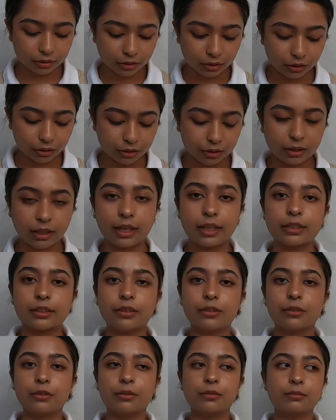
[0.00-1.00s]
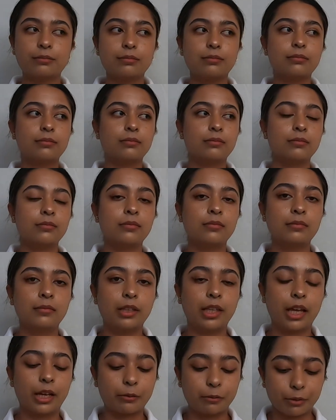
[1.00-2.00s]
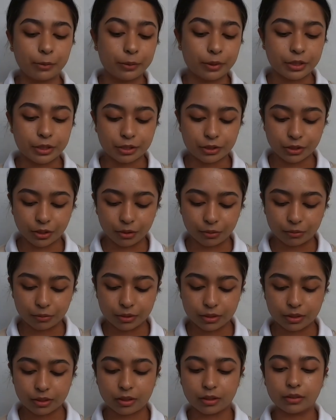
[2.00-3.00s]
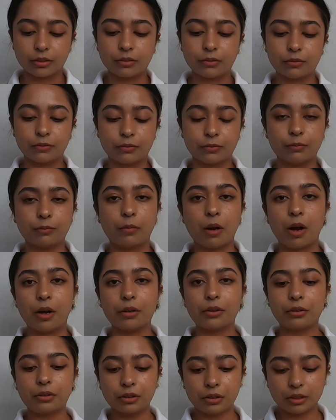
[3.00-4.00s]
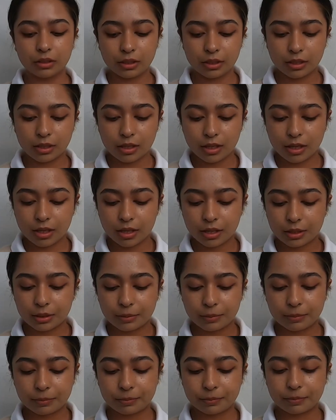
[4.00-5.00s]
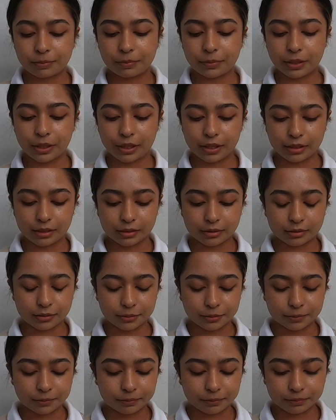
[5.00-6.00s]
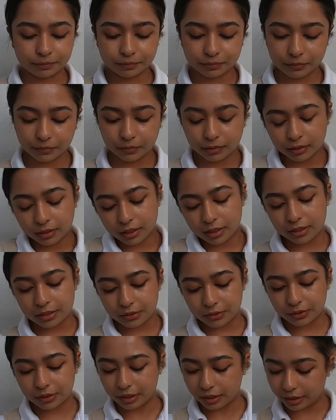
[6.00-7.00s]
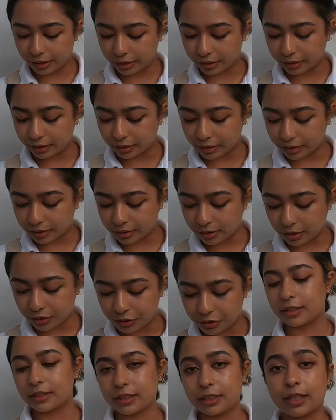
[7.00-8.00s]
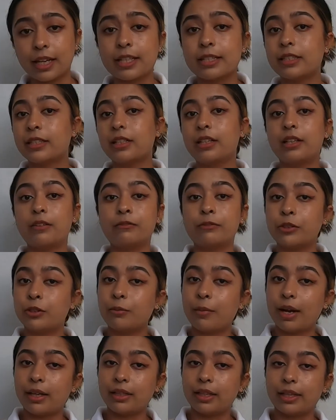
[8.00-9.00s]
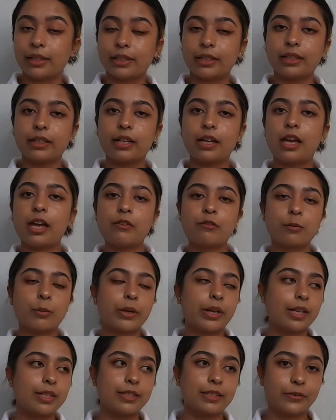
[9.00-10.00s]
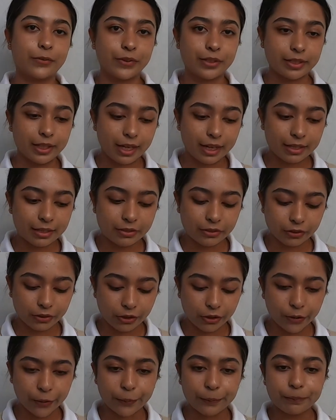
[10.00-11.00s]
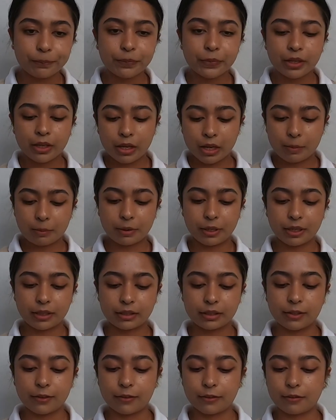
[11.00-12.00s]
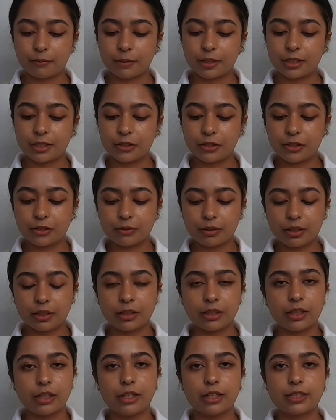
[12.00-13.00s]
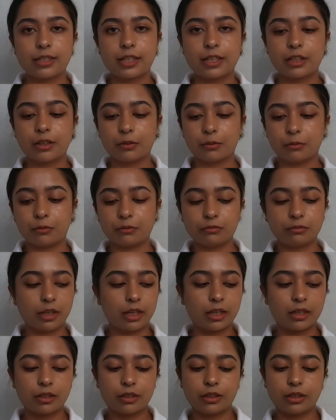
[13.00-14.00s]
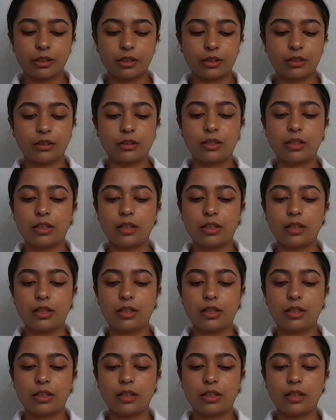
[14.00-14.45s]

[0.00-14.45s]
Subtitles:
look like what was shown on the model, but it's okay, I guess, because in case if you might like it, everybody has different tastes, you know, but the material is really good. It's like a regular